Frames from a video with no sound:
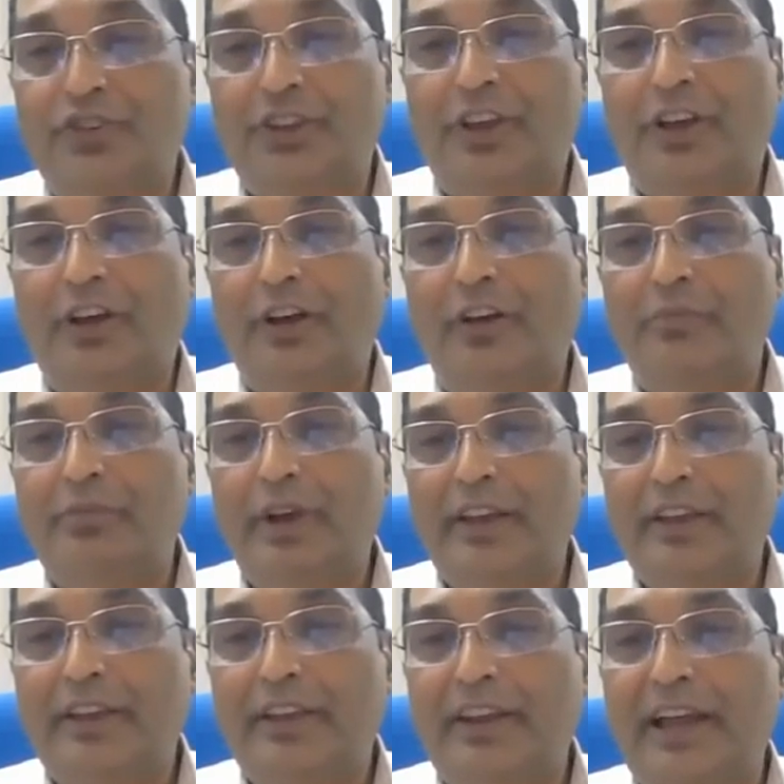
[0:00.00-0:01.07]
I
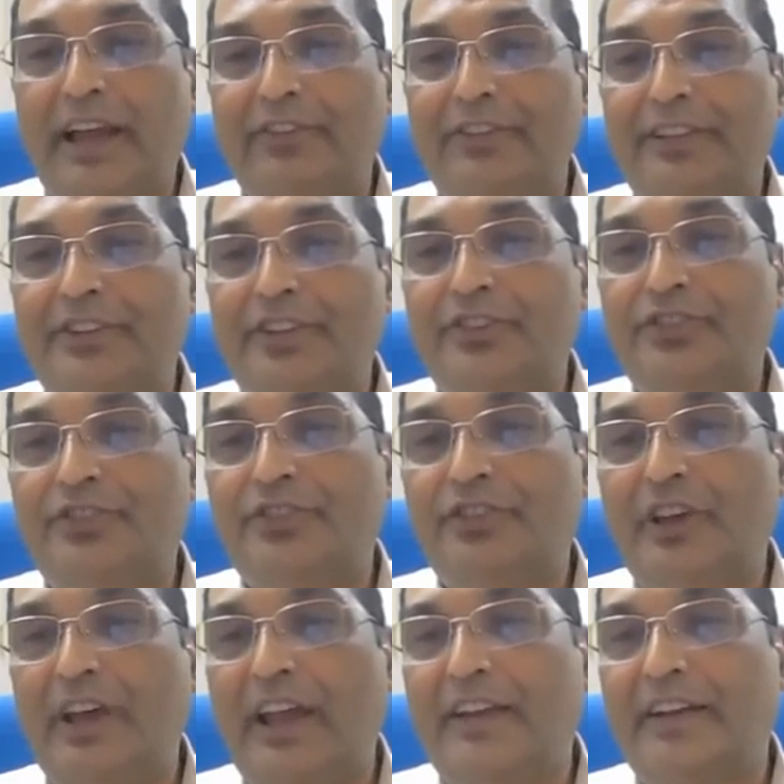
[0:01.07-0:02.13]
will just
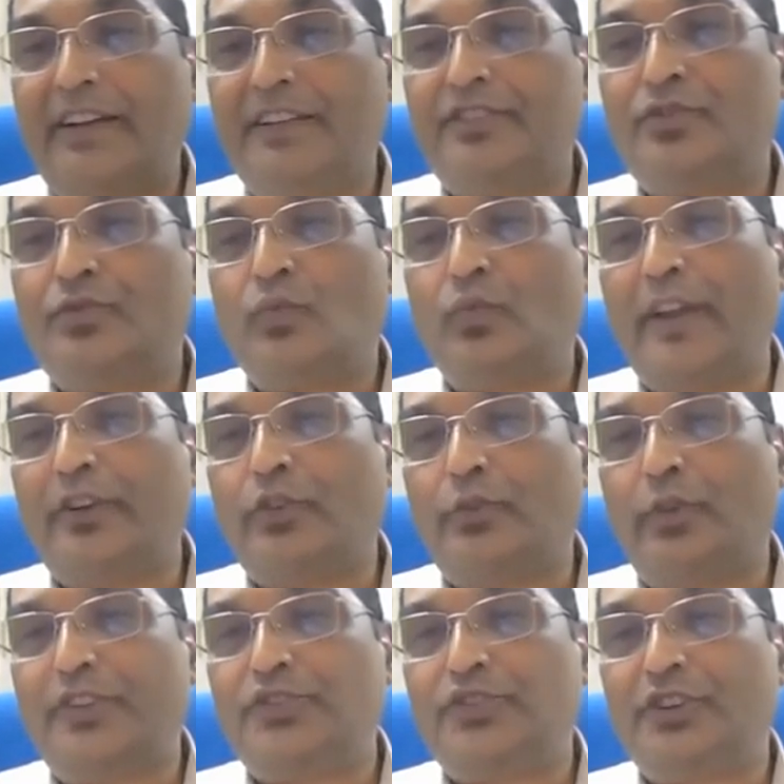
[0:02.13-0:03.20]
address one
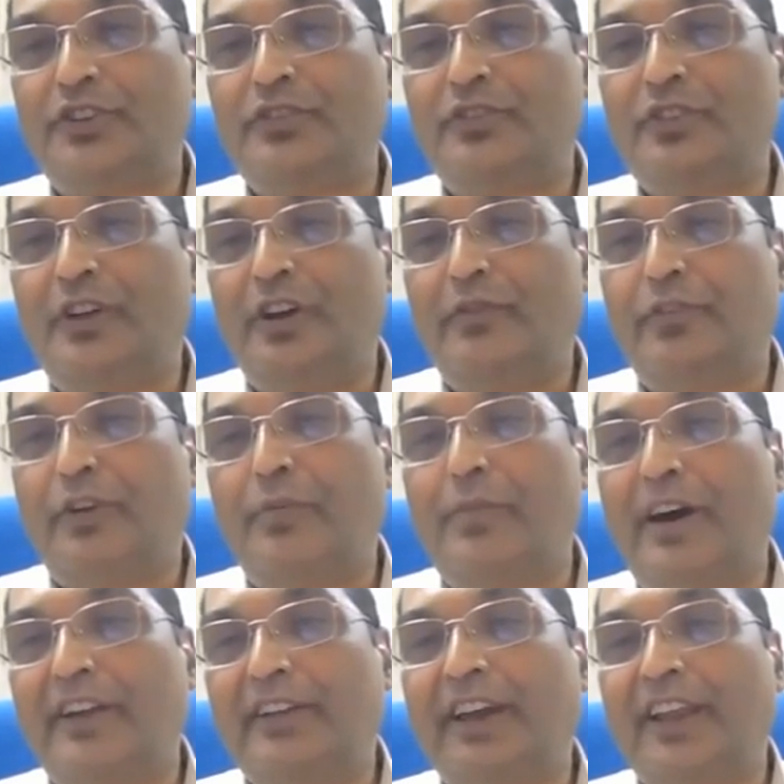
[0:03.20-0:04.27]
question from
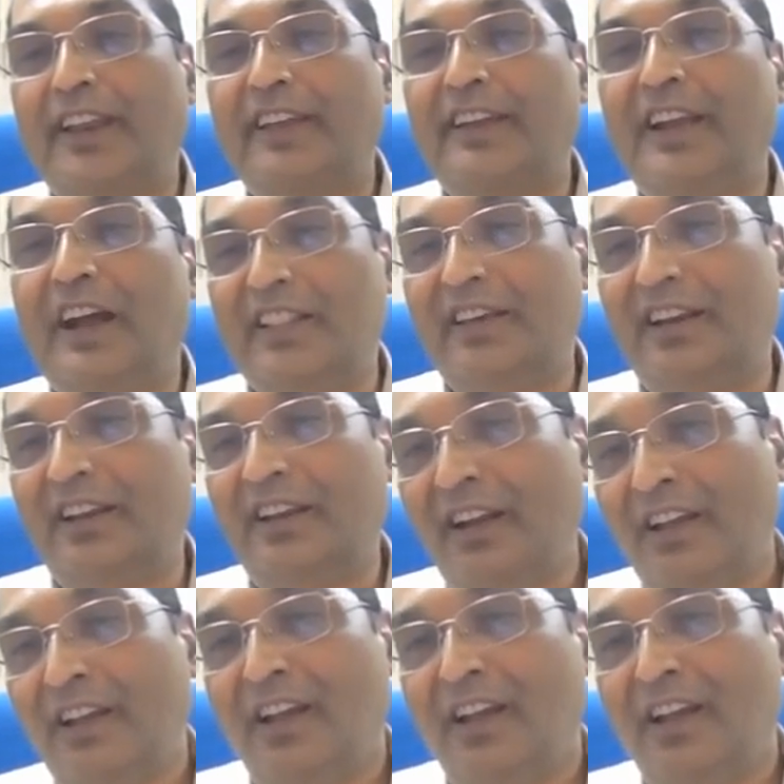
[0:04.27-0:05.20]
our colleague Adil,